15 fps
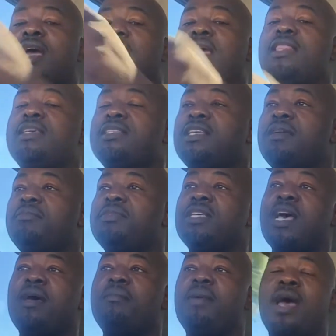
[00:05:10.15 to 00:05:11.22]
At the same
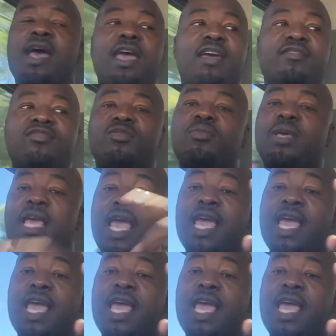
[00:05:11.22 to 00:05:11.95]
time, I have to be